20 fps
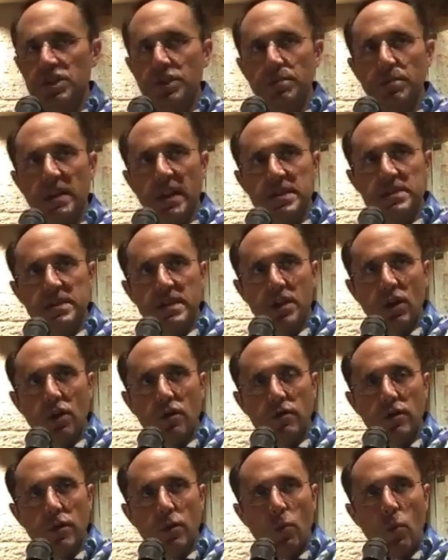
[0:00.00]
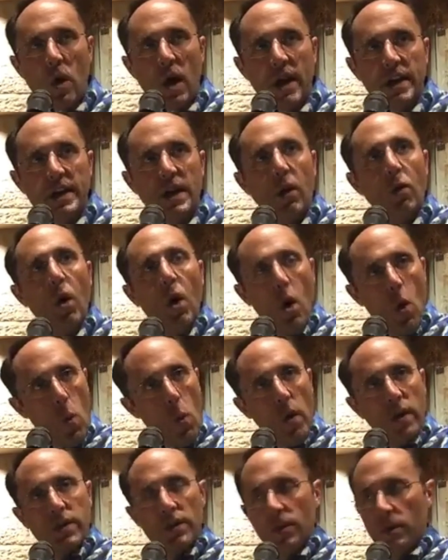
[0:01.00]
the blessing over the wine. Now,
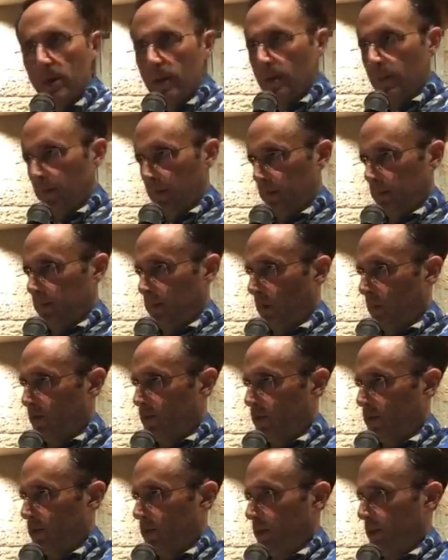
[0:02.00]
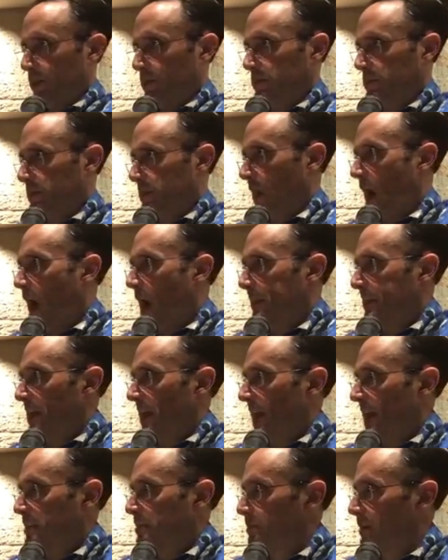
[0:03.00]
one of the most common
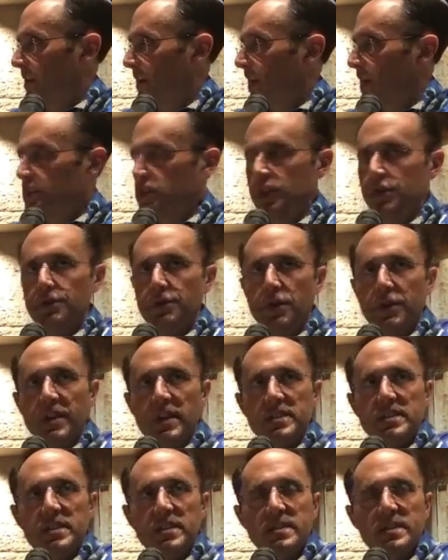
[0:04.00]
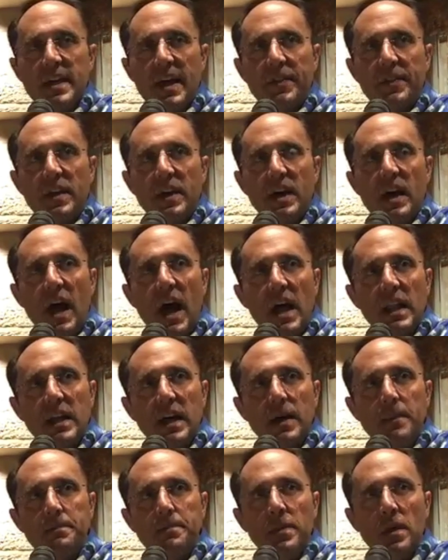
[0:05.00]
explanations for this is that the
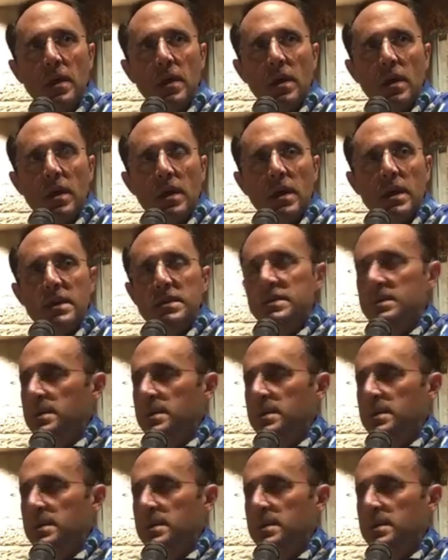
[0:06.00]
challah is